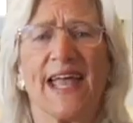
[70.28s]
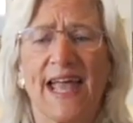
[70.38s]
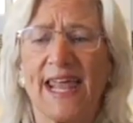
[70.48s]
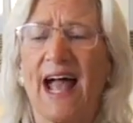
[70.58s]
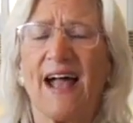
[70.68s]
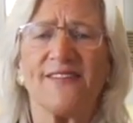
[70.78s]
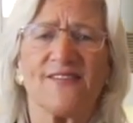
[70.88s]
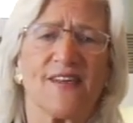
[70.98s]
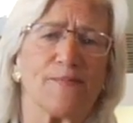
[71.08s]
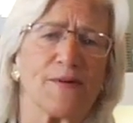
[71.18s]
And I
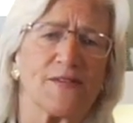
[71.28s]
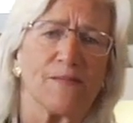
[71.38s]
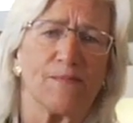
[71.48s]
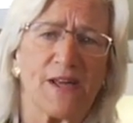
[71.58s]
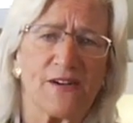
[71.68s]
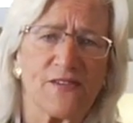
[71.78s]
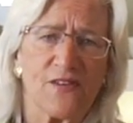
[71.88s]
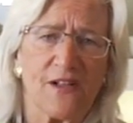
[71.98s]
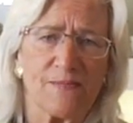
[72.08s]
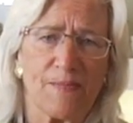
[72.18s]
say put some butter,
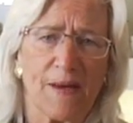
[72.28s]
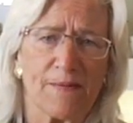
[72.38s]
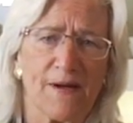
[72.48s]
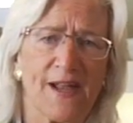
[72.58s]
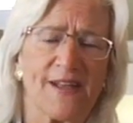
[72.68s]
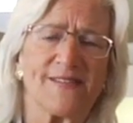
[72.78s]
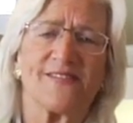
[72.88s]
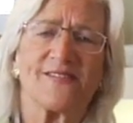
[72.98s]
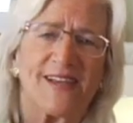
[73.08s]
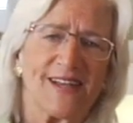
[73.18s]
salt, and pepper on it and
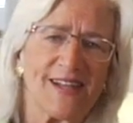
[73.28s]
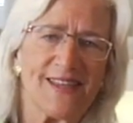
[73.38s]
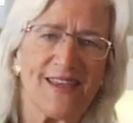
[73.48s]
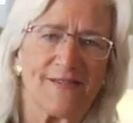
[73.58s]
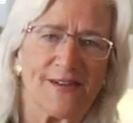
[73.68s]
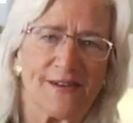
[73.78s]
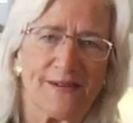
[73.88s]
stick it in the oven.